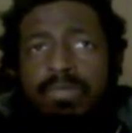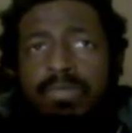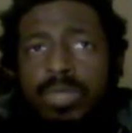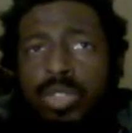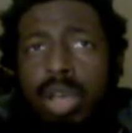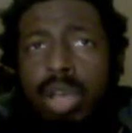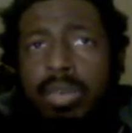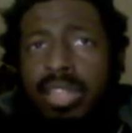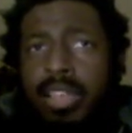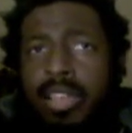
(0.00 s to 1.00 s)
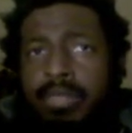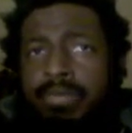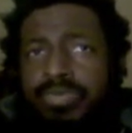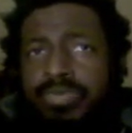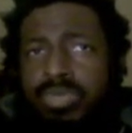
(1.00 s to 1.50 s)
So I mean, like,
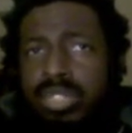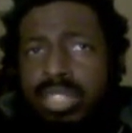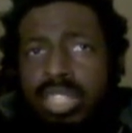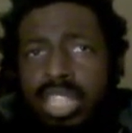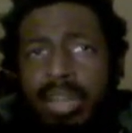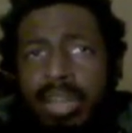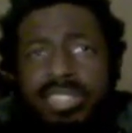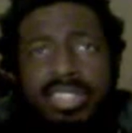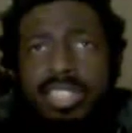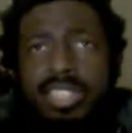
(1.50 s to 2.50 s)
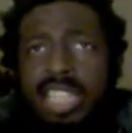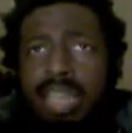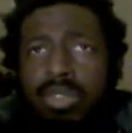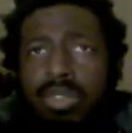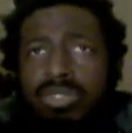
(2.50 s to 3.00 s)
am I still into game
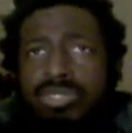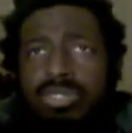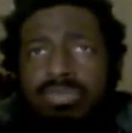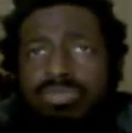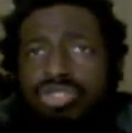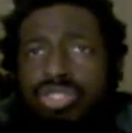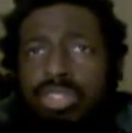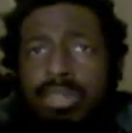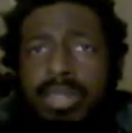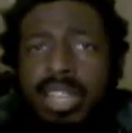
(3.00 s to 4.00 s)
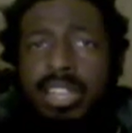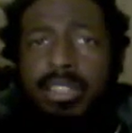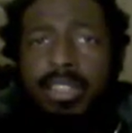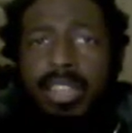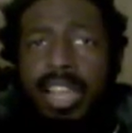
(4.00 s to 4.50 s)
culture? Sure. I mean, like,
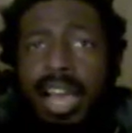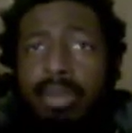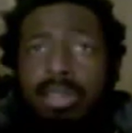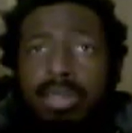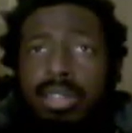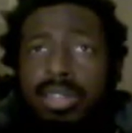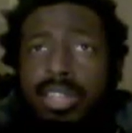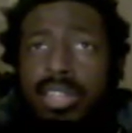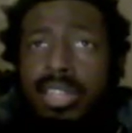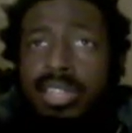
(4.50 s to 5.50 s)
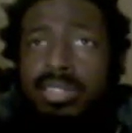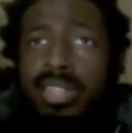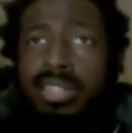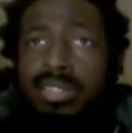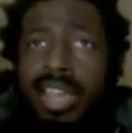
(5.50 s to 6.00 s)
I'm gonna be looking into like
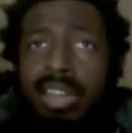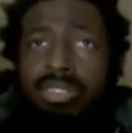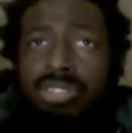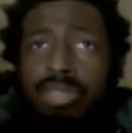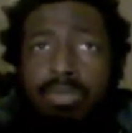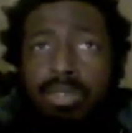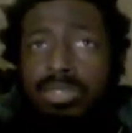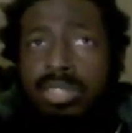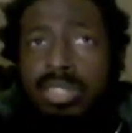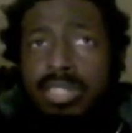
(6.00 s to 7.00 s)
Sega Saturn shit personally.